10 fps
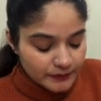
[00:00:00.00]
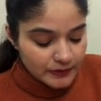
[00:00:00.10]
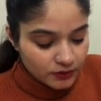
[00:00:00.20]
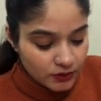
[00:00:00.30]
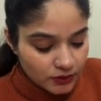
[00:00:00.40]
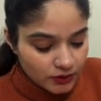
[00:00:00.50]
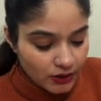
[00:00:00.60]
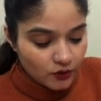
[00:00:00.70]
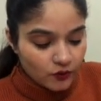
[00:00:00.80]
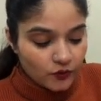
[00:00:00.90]
3,
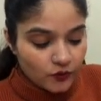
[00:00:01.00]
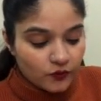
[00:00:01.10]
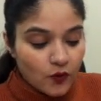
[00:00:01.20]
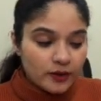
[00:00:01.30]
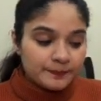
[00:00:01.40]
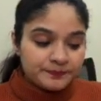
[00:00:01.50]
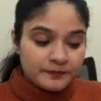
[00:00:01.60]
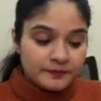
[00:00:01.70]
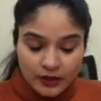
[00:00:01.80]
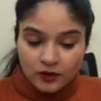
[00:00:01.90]
4.
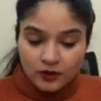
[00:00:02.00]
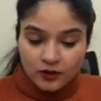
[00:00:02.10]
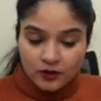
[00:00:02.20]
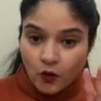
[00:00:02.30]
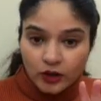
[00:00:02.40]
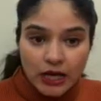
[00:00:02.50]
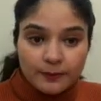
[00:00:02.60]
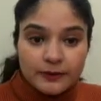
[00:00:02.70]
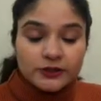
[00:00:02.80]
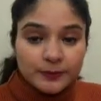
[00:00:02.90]
4
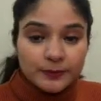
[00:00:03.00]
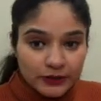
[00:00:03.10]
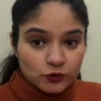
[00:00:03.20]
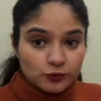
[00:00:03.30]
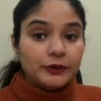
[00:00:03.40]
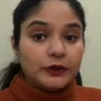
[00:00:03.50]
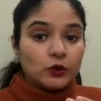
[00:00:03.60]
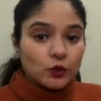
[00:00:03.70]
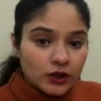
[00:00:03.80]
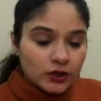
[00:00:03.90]
carbons means bute.
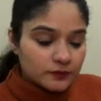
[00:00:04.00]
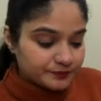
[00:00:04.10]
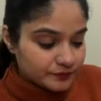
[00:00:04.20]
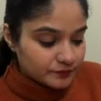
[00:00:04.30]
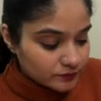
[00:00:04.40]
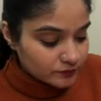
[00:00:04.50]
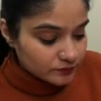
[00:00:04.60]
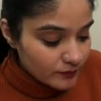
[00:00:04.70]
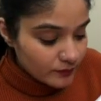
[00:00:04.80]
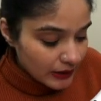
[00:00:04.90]

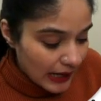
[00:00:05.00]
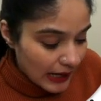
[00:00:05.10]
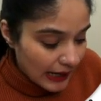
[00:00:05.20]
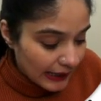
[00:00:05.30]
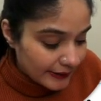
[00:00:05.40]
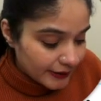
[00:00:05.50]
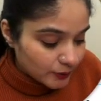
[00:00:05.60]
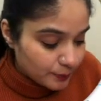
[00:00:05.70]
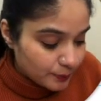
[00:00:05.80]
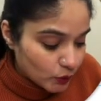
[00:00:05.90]
I'll write
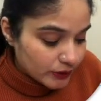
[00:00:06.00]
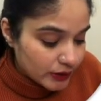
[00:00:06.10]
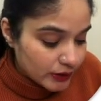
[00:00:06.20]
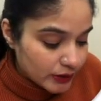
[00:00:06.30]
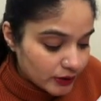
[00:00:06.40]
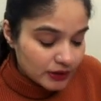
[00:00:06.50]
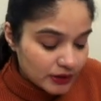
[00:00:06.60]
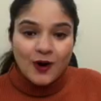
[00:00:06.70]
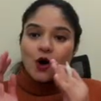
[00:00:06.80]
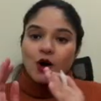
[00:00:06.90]
bute.
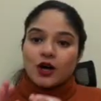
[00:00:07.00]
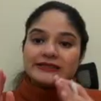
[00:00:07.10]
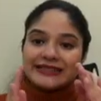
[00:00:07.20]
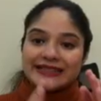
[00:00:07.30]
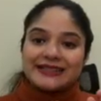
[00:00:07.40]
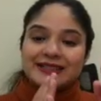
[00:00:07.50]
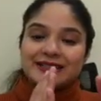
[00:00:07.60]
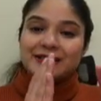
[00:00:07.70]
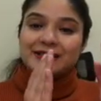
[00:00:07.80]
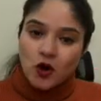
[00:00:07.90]
All single
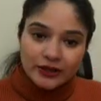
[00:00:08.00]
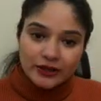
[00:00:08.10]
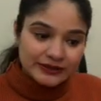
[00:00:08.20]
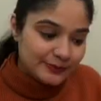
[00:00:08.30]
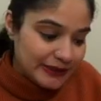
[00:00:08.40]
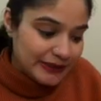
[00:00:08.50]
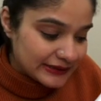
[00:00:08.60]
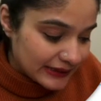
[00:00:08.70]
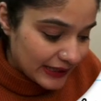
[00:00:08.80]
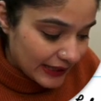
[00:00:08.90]
bonds means
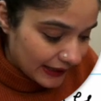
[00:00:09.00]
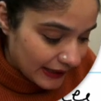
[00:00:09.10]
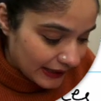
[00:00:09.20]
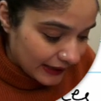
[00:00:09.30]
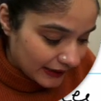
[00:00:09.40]
ane.